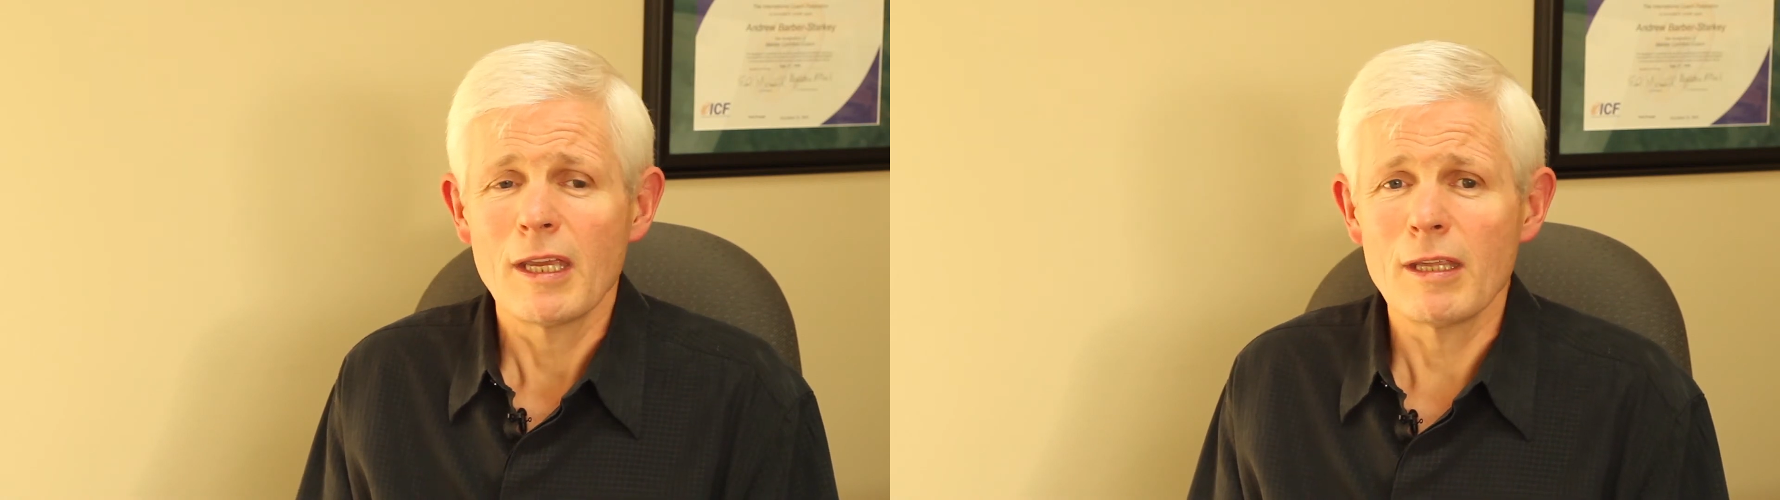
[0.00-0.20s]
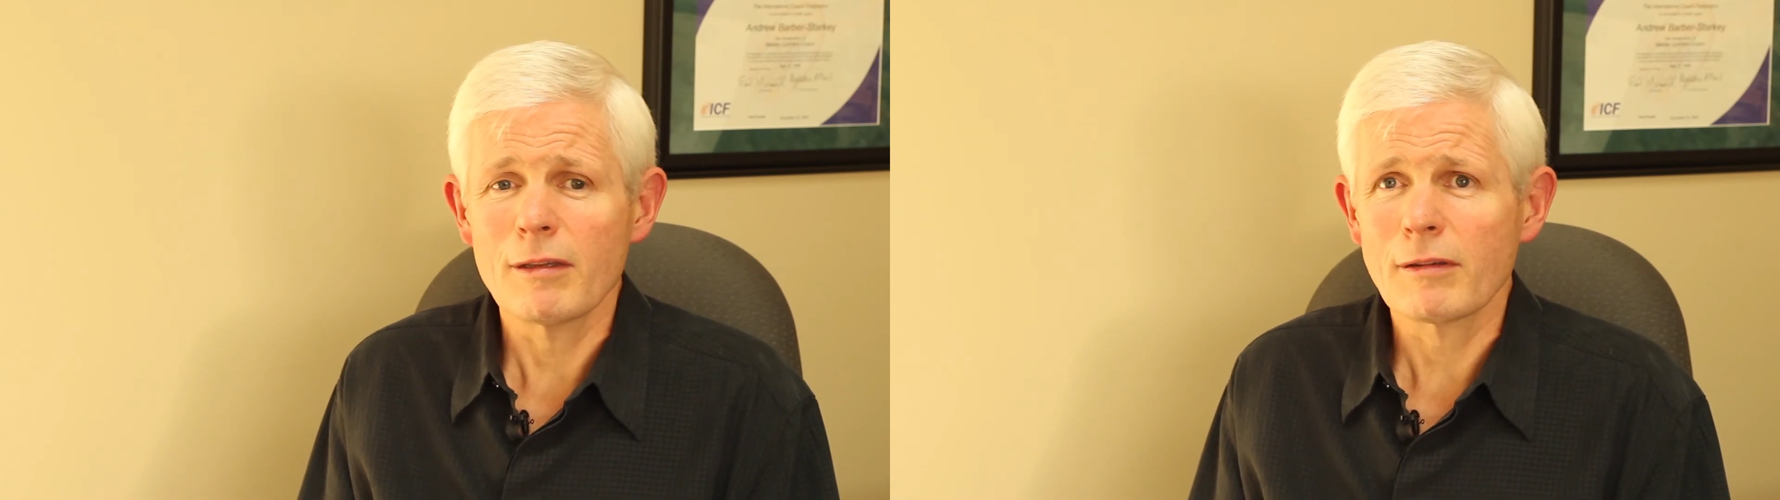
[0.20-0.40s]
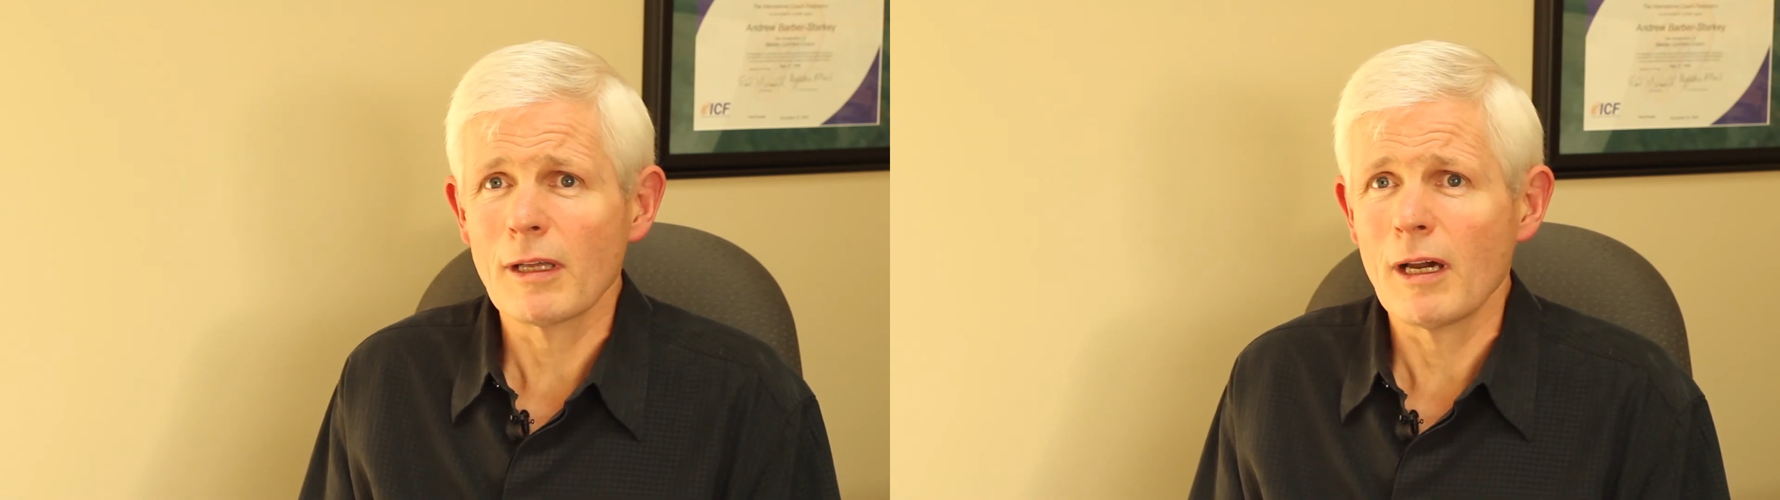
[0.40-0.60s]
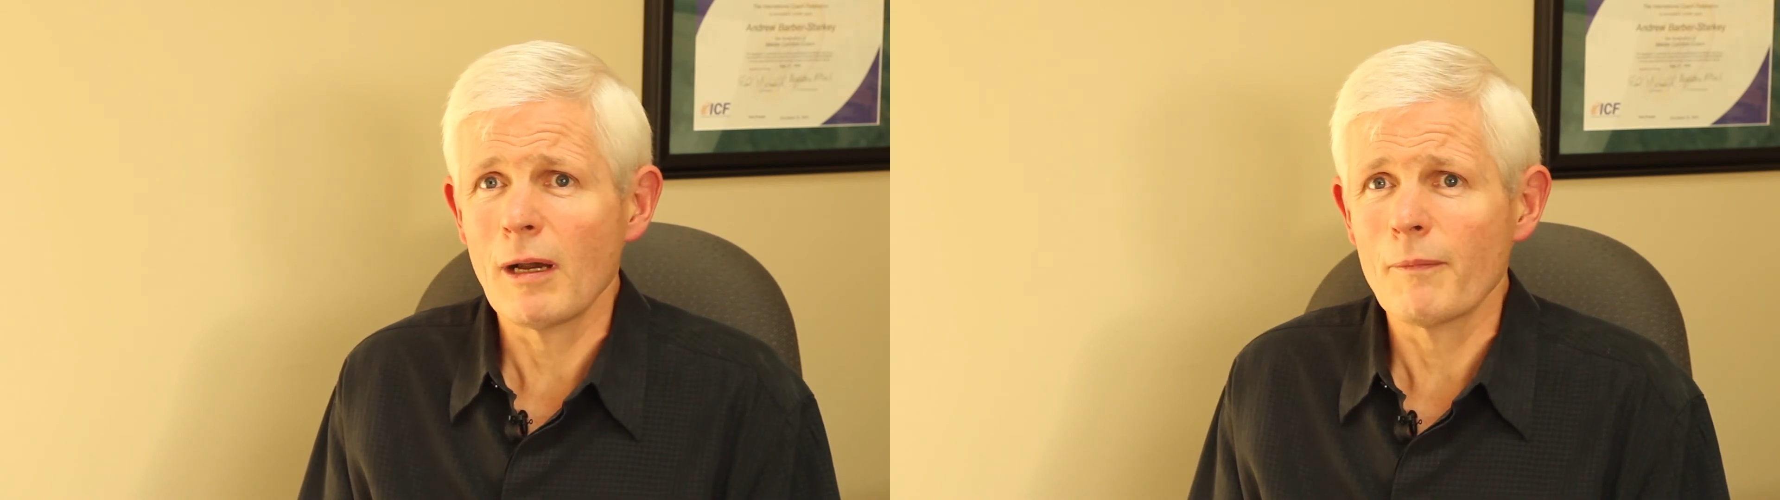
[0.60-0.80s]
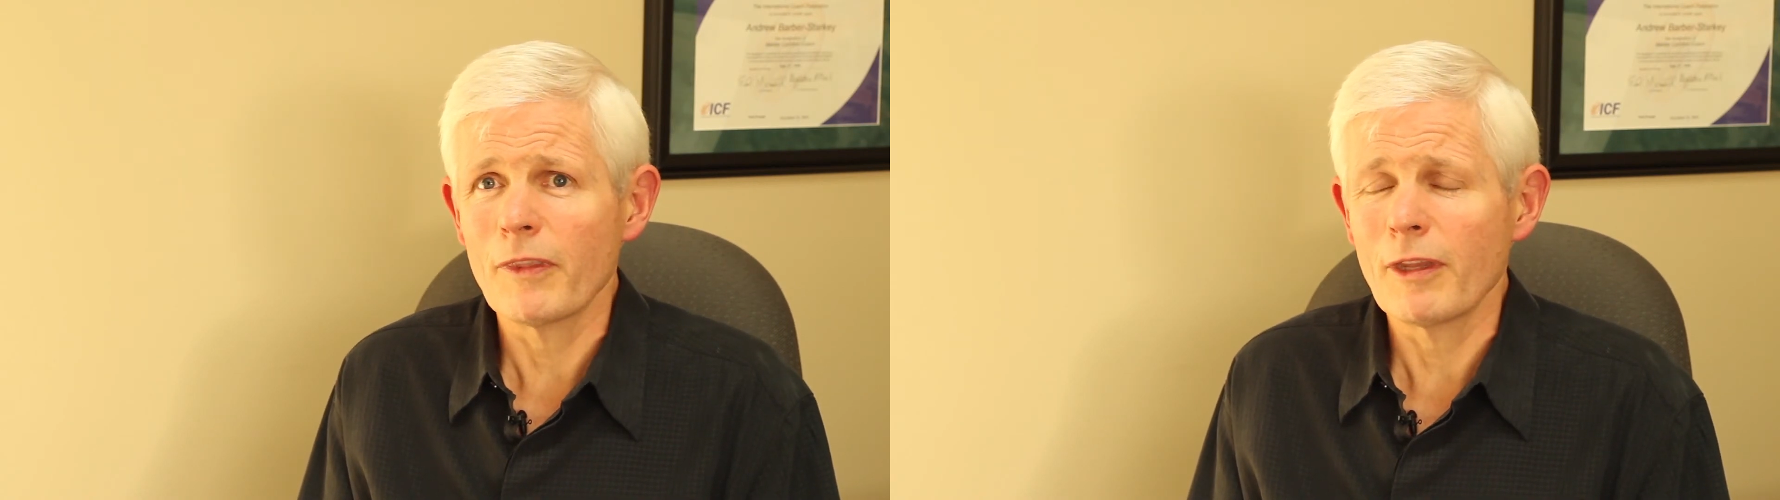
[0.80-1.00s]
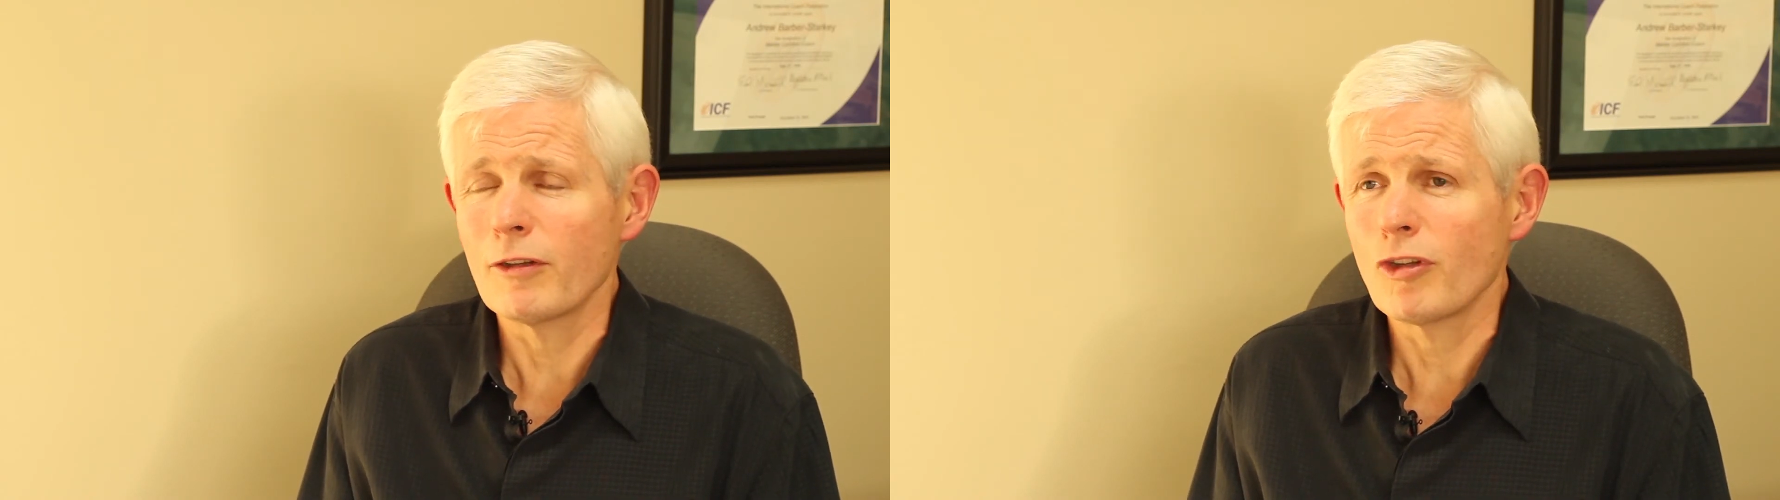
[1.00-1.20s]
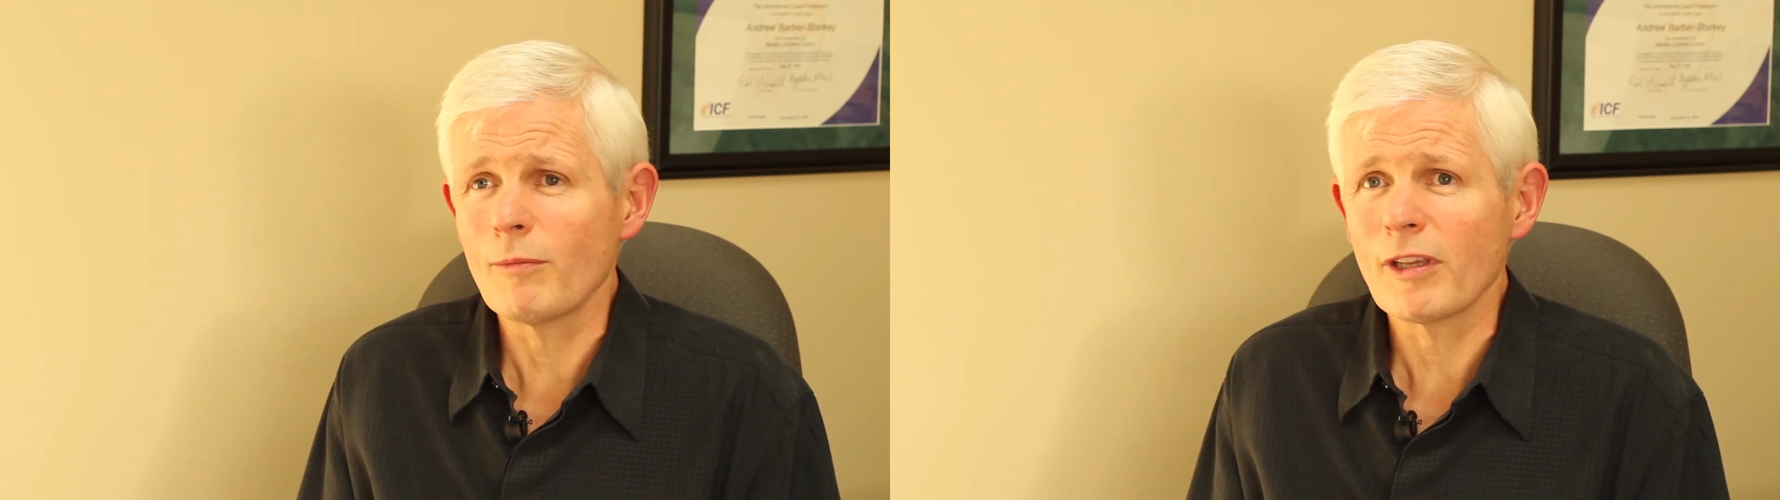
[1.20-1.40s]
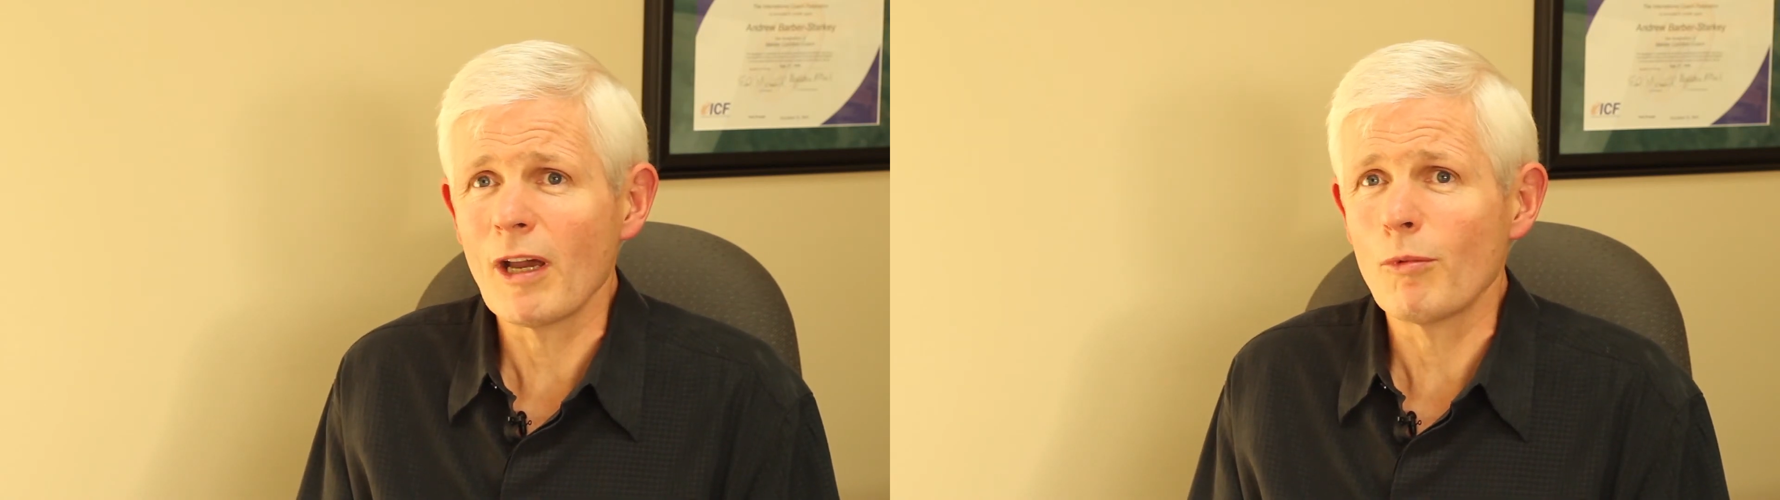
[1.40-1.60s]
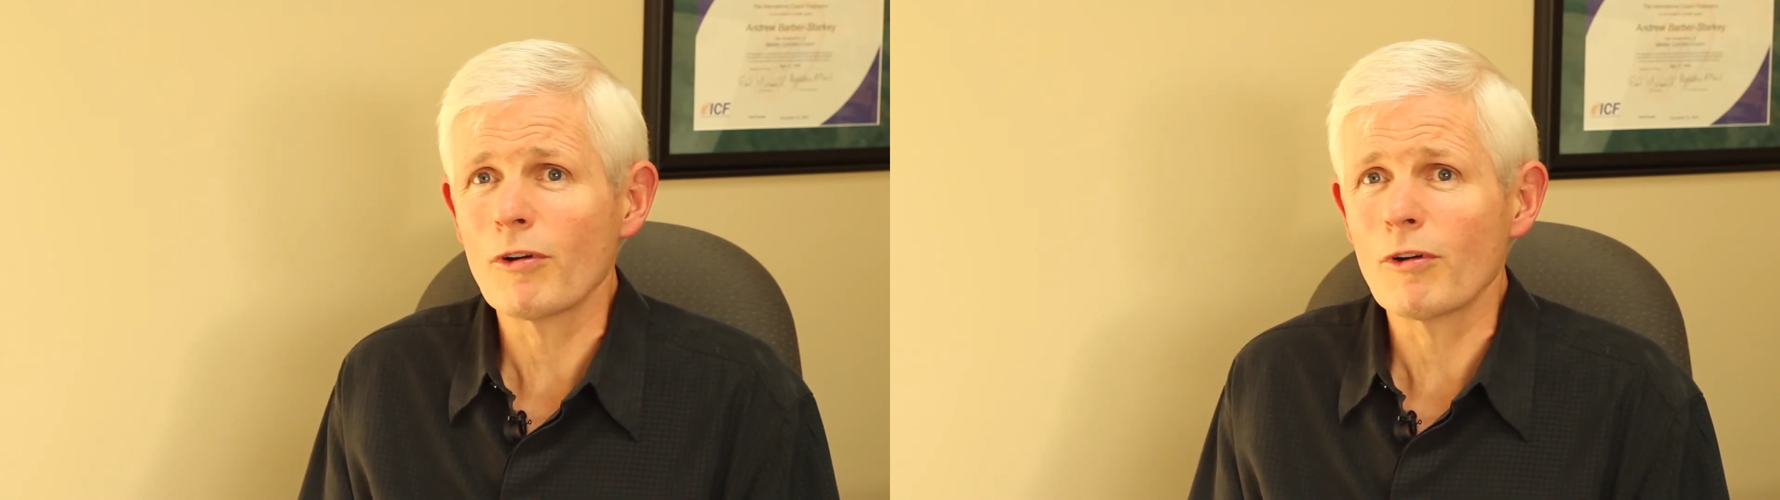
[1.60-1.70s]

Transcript: the gym's now